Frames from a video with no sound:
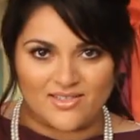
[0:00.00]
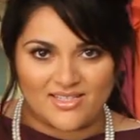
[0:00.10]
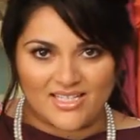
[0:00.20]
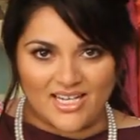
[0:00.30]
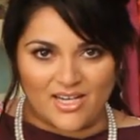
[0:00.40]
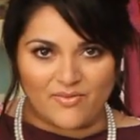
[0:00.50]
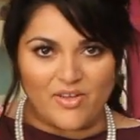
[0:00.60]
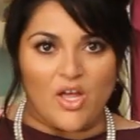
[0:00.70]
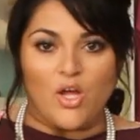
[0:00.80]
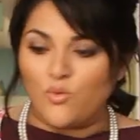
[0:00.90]
sleeve.
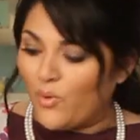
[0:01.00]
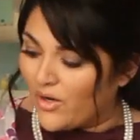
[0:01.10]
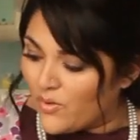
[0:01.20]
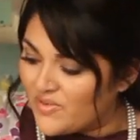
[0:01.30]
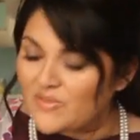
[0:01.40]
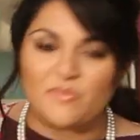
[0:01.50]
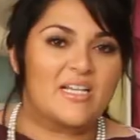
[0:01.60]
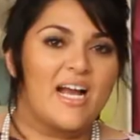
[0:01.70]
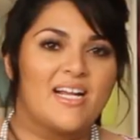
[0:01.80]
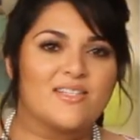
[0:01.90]
Wear it with some
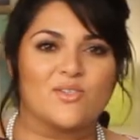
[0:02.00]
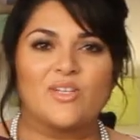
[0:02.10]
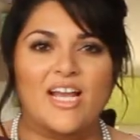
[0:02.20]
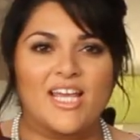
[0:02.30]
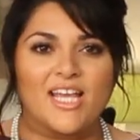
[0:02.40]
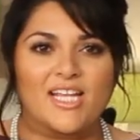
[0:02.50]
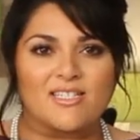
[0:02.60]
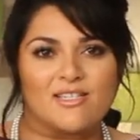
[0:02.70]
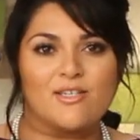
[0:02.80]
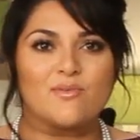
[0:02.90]
tights or leggings,
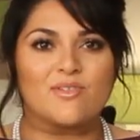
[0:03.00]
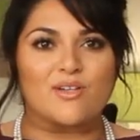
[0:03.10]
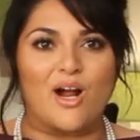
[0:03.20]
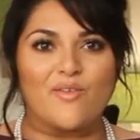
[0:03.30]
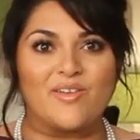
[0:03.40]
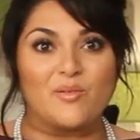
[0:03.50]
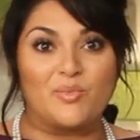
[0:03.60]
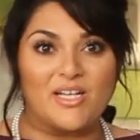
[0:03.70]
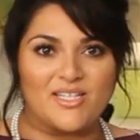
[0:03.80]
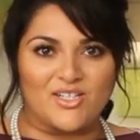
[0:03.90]
a cute scarf, and a
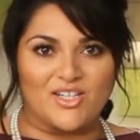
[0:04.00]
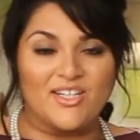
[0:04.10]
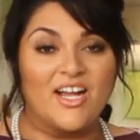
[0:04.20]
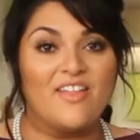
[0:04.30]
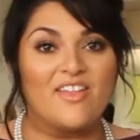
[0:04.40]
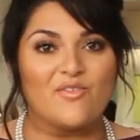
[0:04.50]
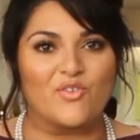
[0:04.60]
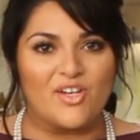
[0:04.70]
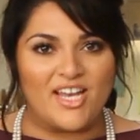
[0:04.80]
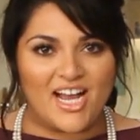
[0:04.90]
blazer. Then
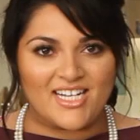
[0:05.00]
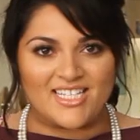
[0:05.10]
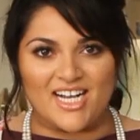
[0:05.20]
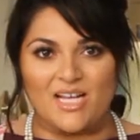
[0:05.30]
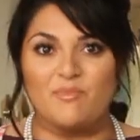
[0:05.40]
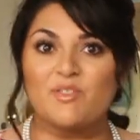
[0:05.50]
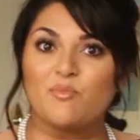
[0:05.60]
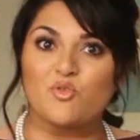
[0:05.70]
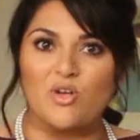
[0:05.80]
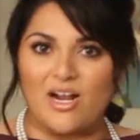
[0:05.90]
for nighttime,
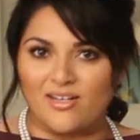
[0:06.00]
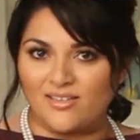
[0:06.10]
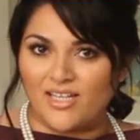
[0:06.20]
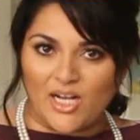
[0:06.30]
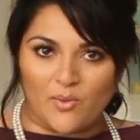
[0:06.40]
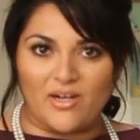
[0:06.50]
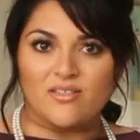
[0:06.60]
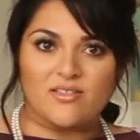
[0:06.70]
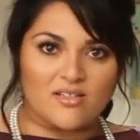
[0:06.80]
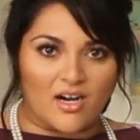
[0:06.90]
subtract the legwear,
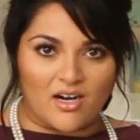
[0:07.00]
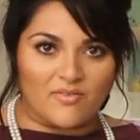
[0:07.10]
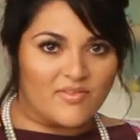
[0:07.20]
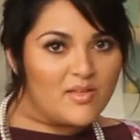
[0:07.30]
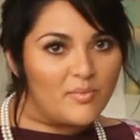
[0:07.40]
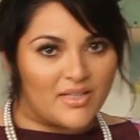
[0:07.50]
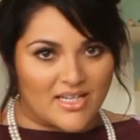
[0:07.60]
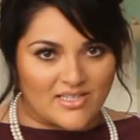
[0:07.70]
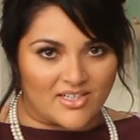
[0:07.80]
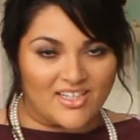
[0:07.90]
scarf, and the
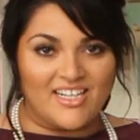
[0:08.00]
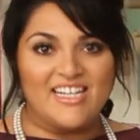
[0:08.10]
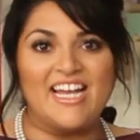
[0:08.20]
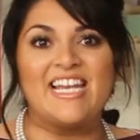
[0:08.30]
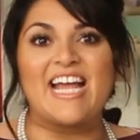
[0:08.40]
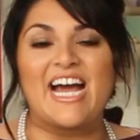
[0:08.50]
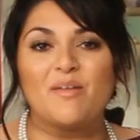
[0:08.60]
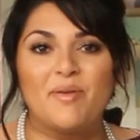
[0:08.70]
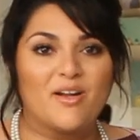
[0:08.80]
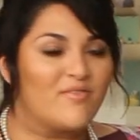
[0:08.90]
blazer, and add a
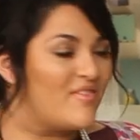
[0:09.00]
pair of